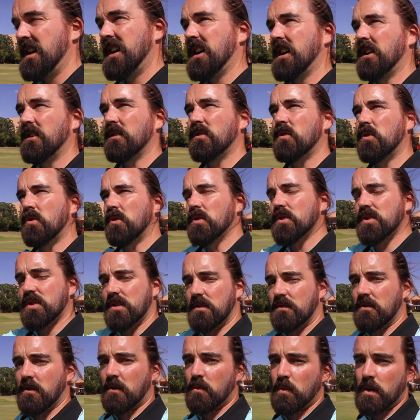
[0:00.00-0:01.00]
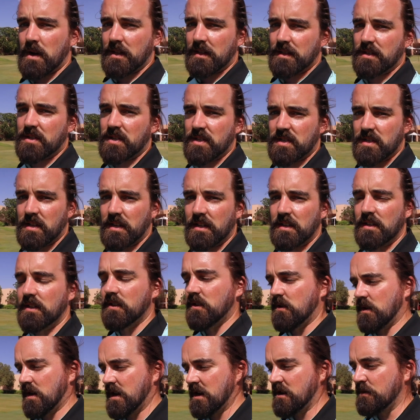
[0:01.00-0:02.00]
And of course you've got weather just like you
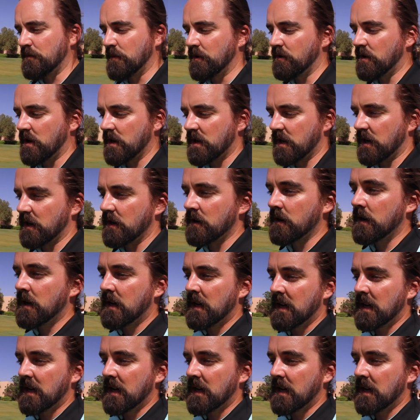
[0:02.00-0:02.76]
do here in Morocco.